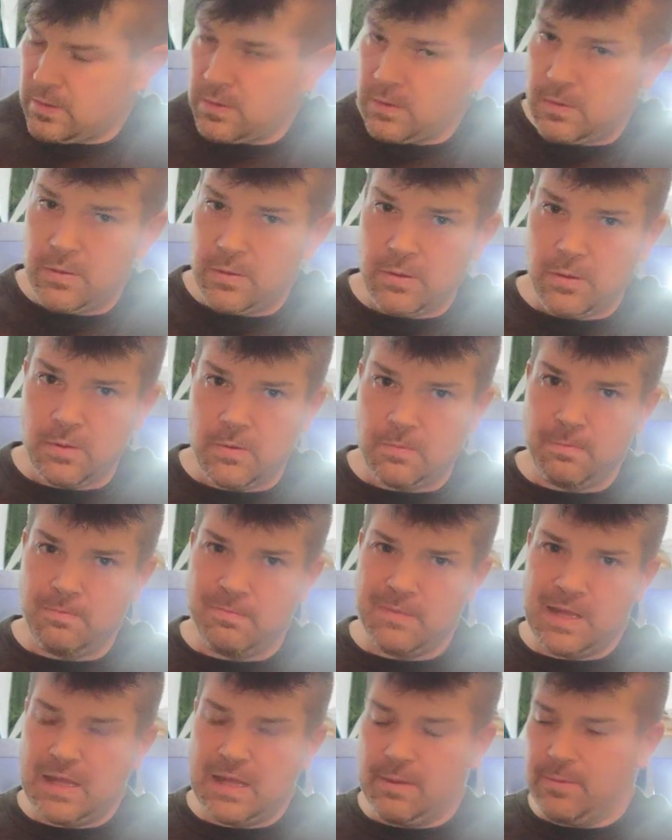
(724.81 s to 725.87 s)
They're
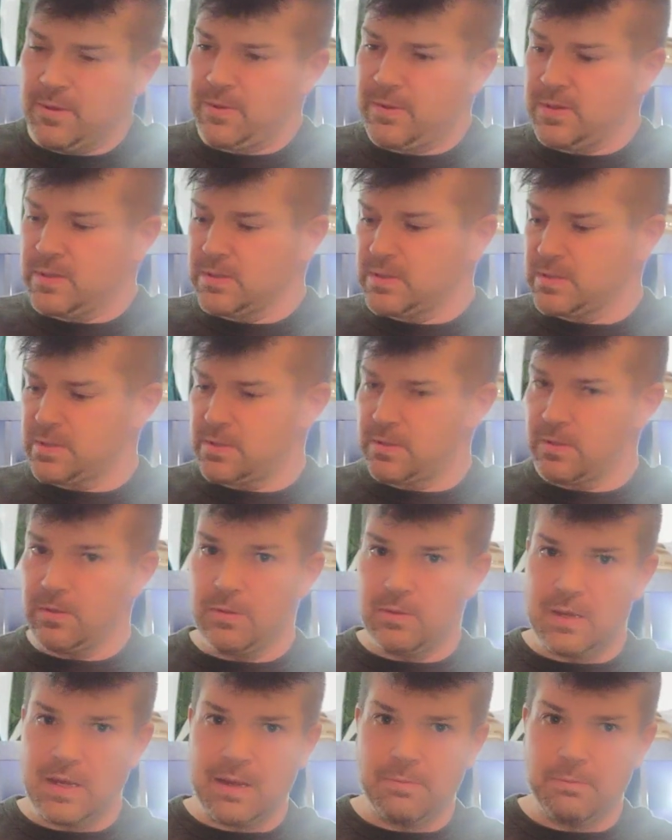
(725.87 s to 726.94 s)
amethyst, so
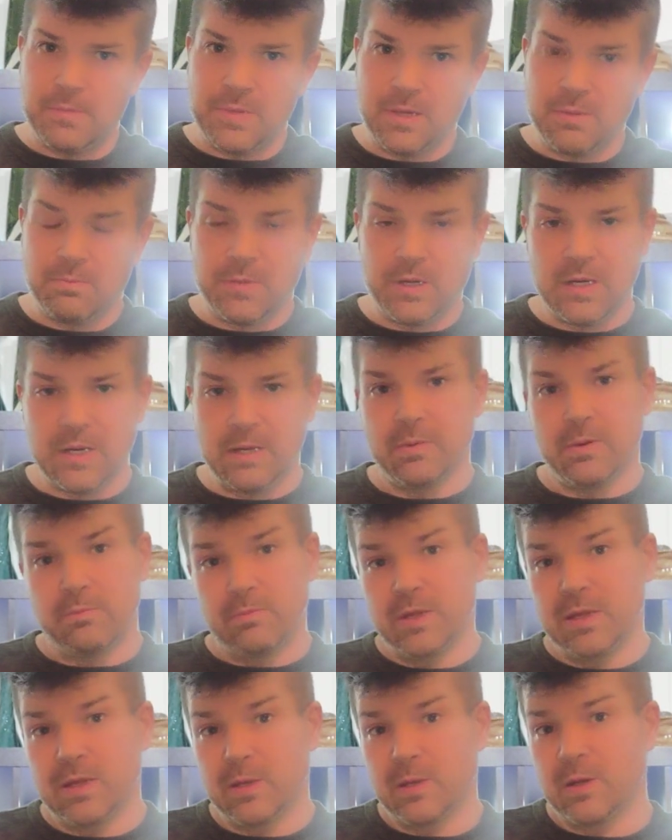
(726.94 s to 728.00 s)
not big money, but big
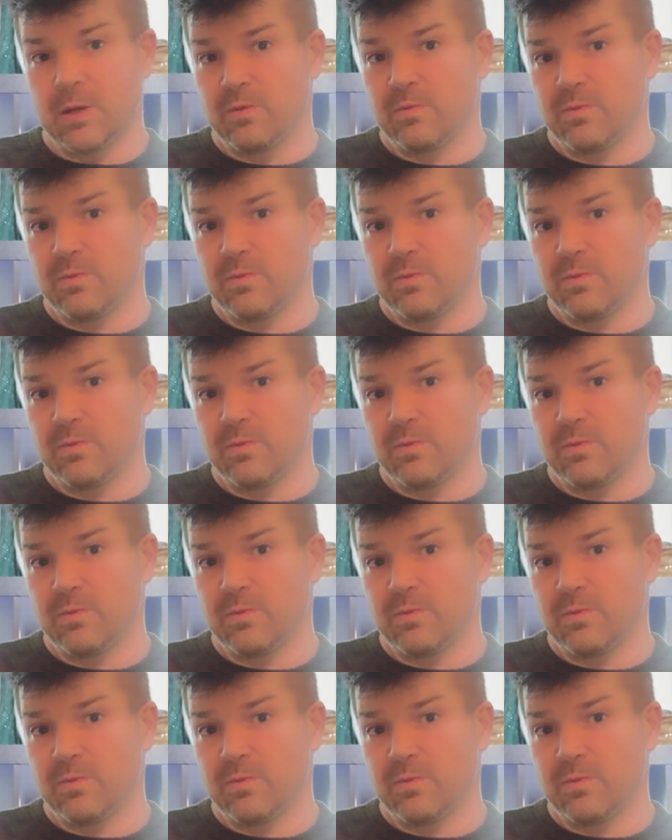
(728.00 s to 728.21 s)
enough.